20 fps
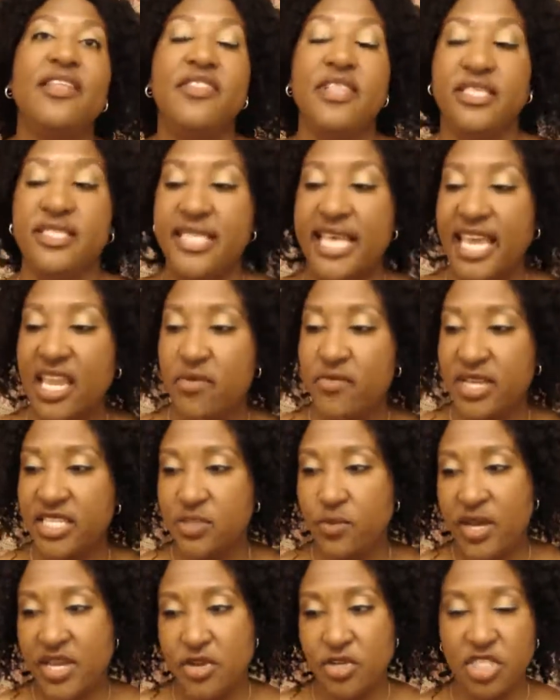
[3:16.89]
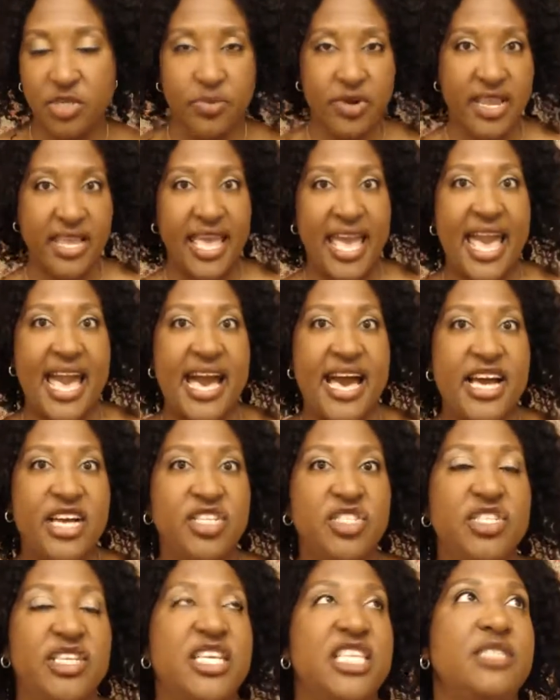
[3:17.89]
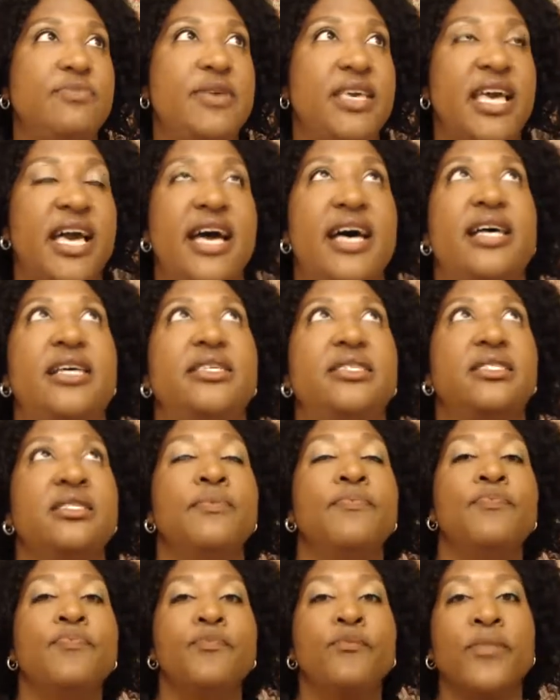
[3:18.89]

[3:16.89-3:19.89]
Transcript: The second reason why you should bring cash is because